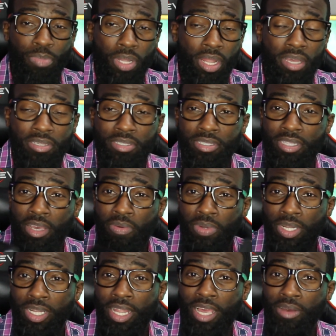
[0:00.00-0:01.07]
Plus that
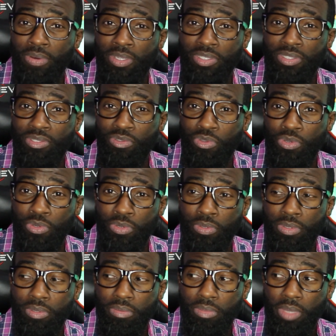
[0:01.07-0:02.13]
will allow us to